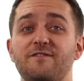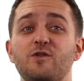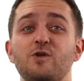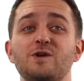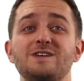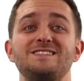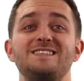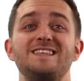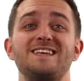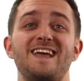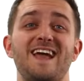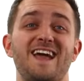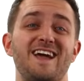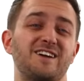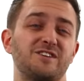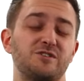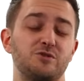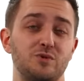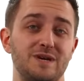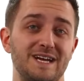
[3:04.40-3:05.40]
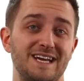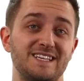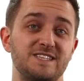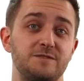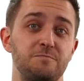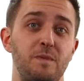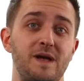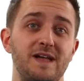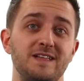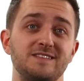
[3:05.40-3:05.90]
avoids the extra
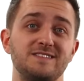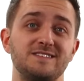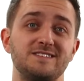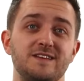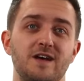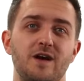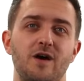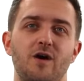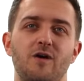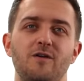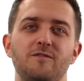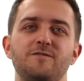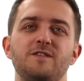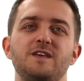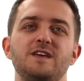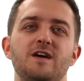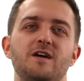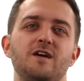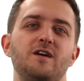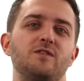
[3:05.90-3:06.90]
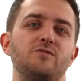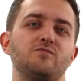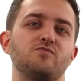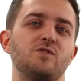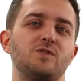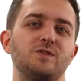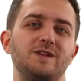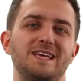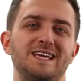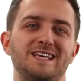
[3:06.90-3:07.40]
expense of the earth
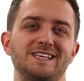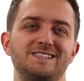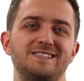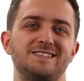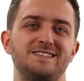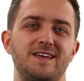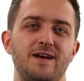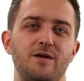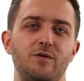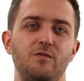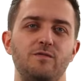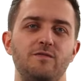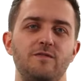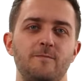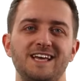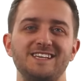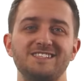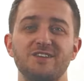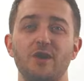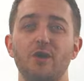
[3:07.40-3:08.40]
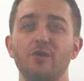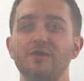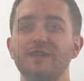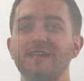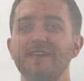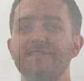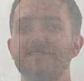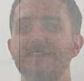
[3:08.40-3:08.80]
rod itself. It's only